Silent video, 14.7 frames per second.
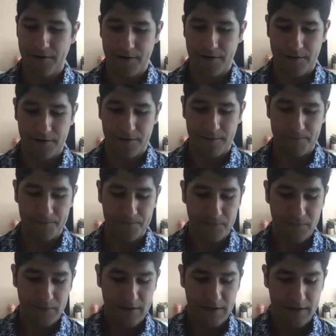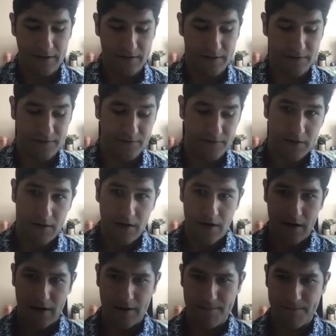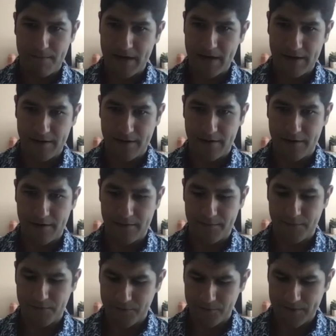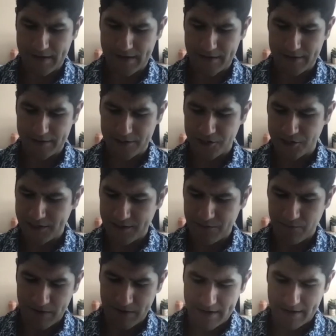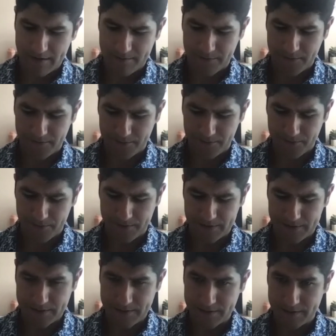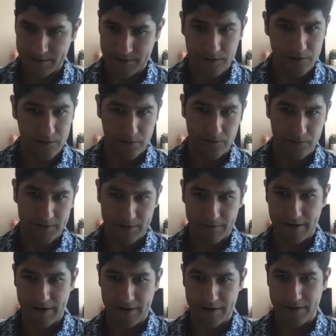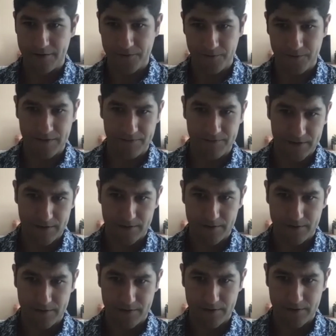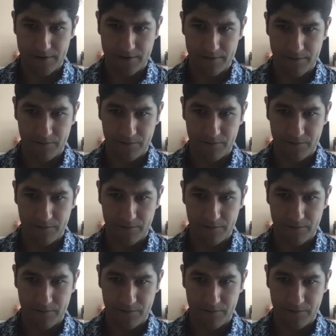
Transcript: Um, and I met um, through that Jenny Webb, who is a, a local playwright and who I've done uh,